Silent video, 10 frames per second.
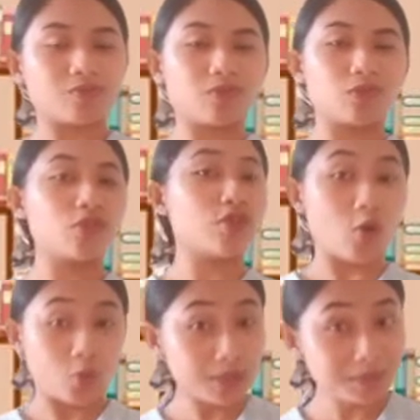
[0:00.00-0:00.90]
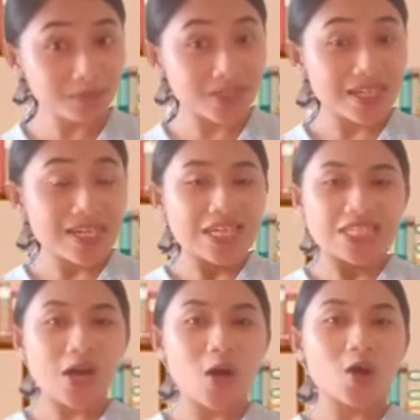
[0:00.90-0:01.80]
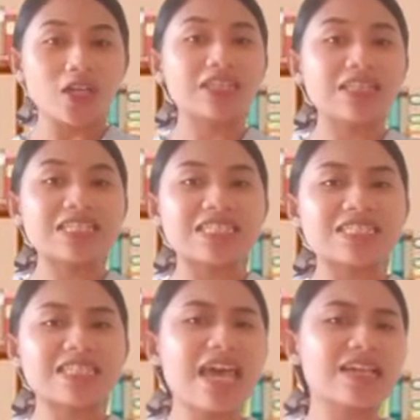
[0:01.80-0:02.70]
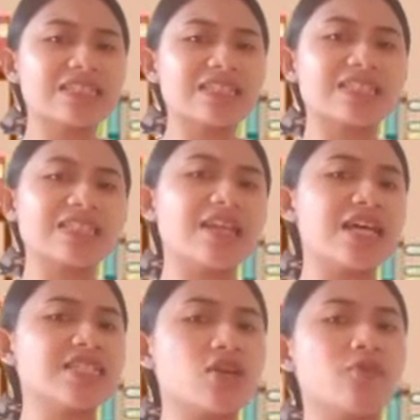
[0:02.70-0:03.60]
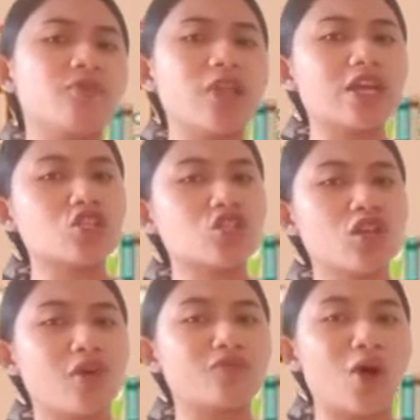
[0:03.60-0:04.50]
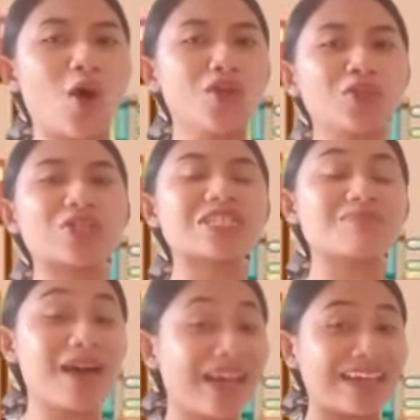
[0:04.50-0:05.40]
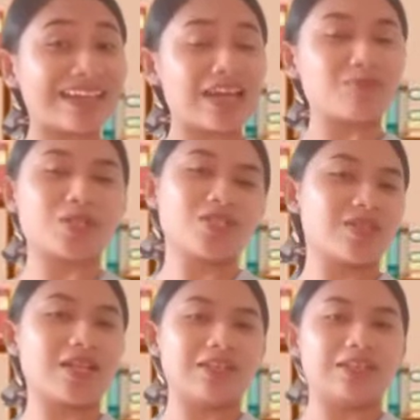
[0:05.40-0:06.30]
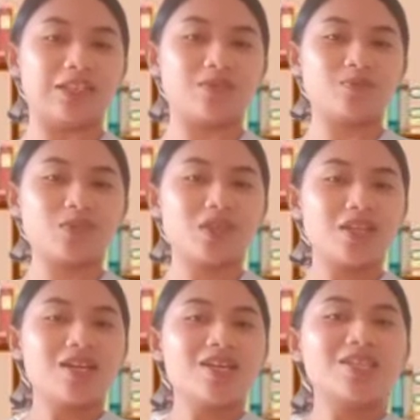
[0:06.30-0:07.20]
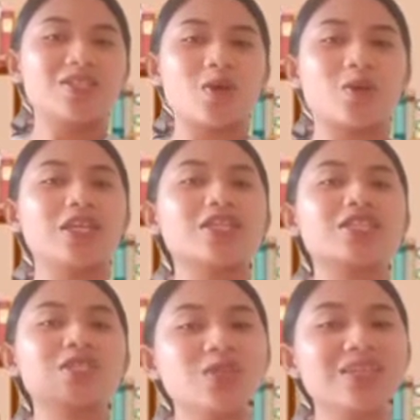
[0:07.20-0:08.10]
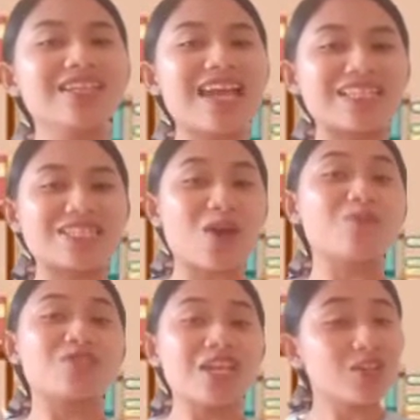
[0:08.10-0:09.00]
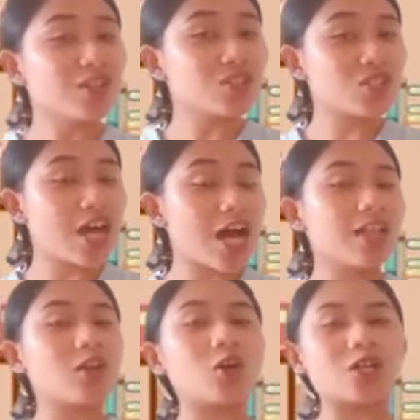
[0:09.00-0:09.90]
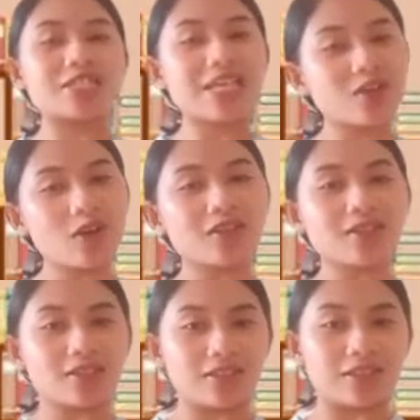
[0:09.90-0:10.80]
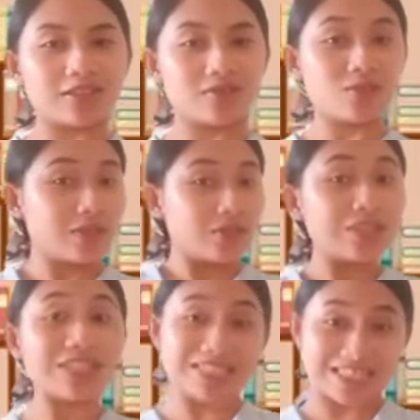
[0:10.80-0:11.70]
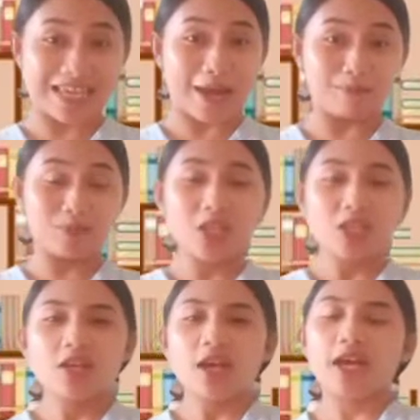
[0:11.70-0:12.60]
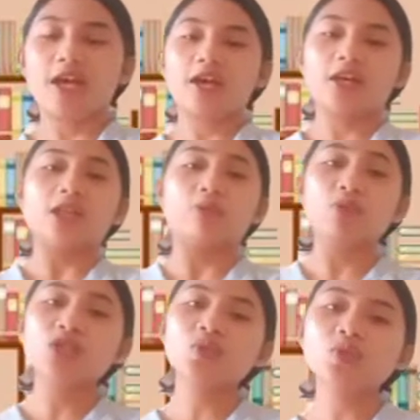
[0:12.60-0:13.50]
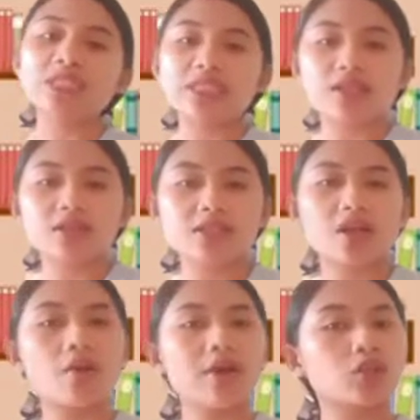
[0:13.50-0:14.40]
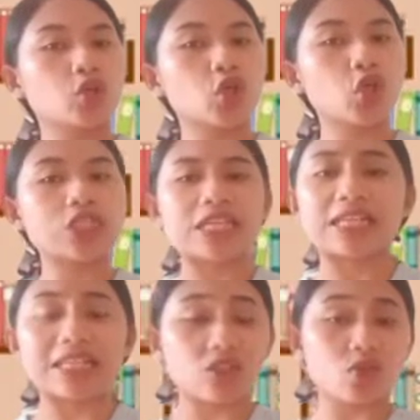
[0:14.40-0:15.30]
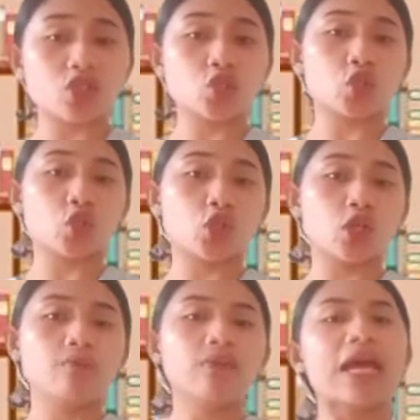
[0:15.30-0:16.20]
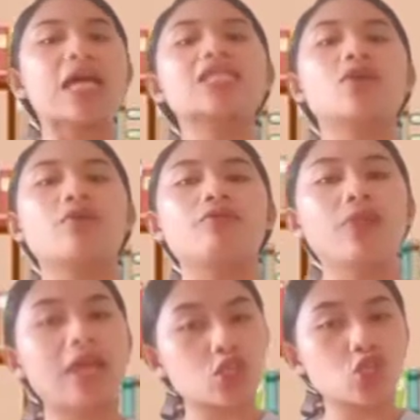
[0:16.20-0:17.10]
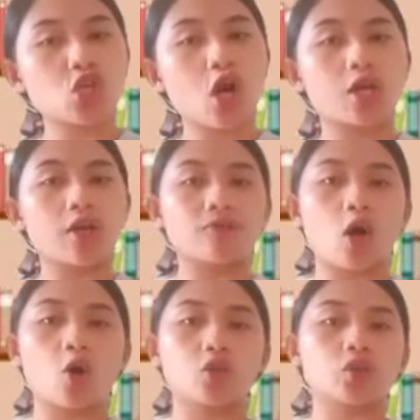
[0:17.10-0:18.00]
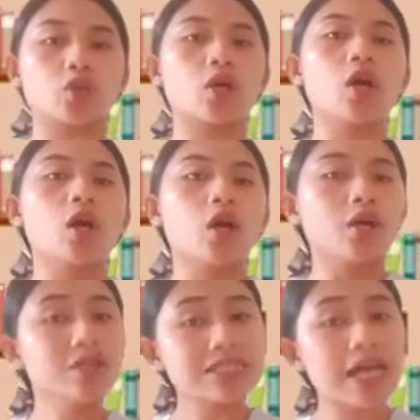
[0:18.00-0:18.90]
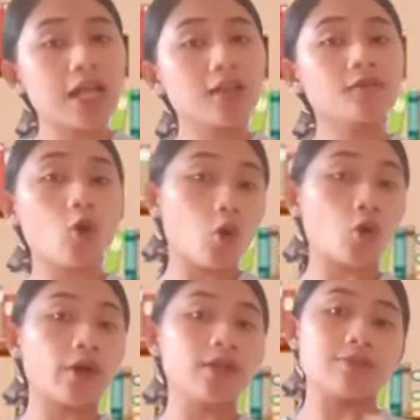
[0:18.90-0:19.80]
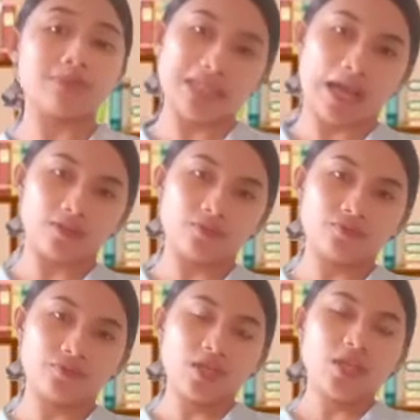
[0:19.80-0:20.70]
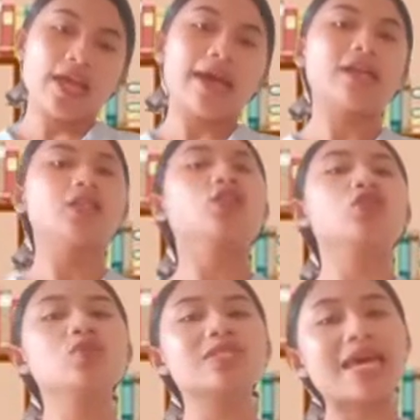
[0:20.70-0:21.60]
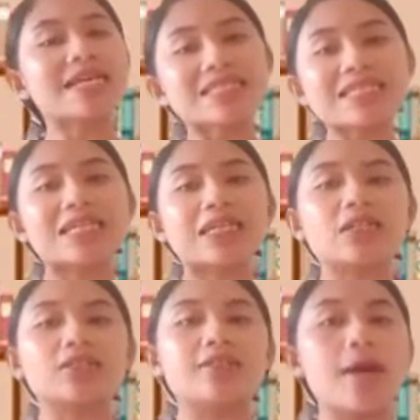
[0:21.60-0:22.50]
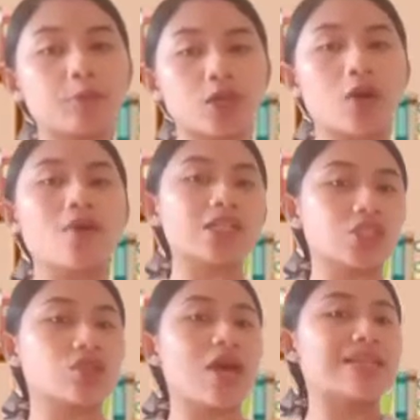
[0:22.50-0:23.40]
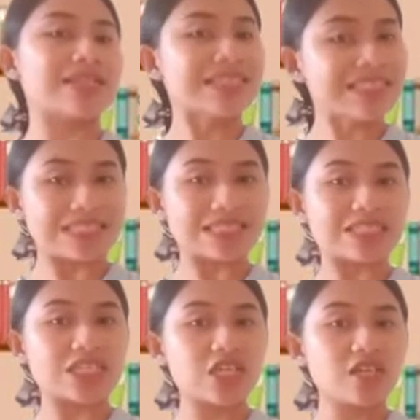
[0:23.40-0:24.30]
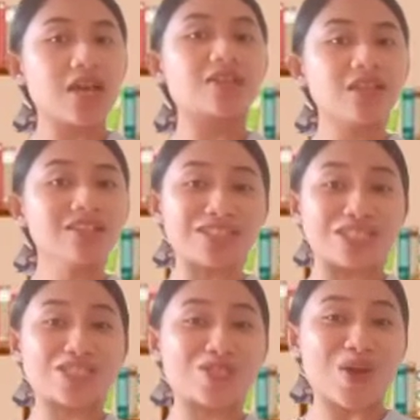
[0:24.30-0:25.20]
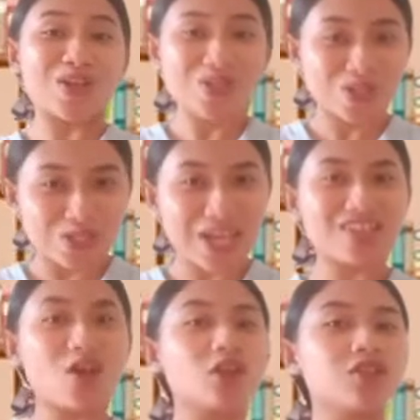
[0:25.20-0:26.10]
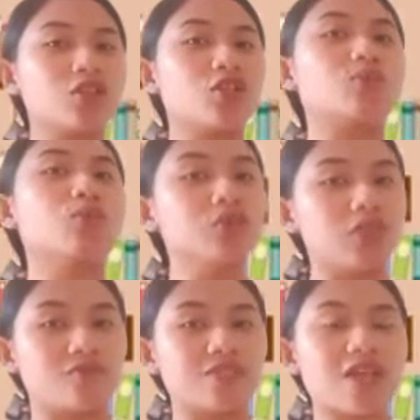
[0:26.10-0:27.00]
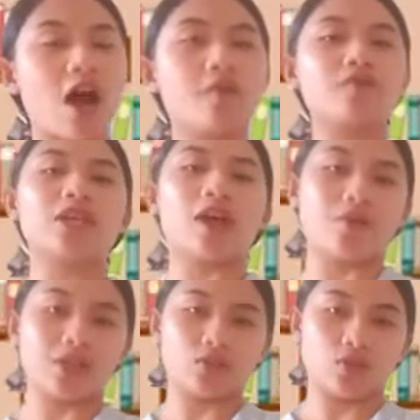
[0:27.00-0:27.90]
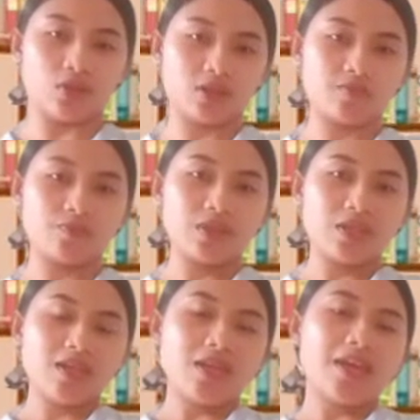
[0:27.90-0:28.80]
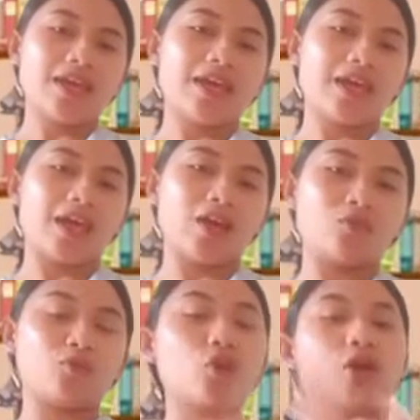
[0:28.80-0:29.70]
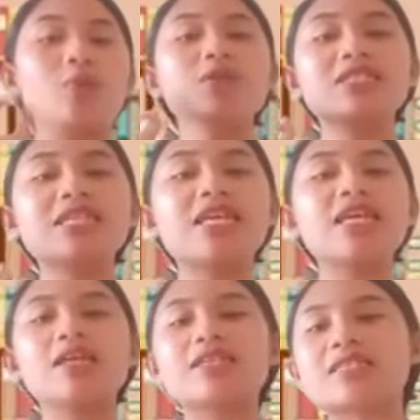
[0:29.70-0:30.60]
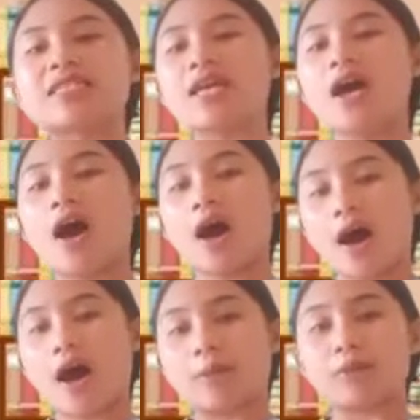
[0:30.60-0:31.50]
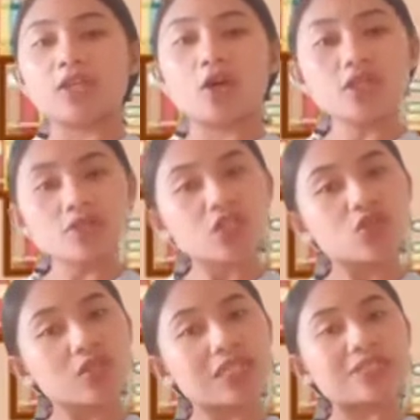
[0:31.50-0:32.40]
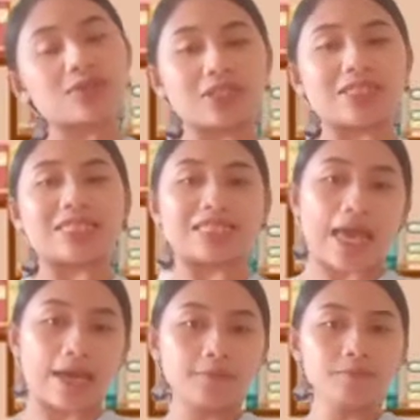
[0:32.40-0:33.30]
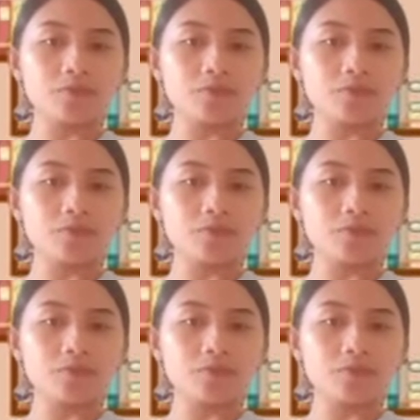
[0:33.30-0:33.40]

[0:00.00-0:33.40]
Do you know him? So the text is seen as a reflection of the author's mind and personality. So it has two tenets of psychological or psychoanalytic criticism. It views characters in literature as a reflection of the author herself or himself. And it uses in-depth character analysis to understand ulterior motives of the characters. And for number 6, the constructionist criticism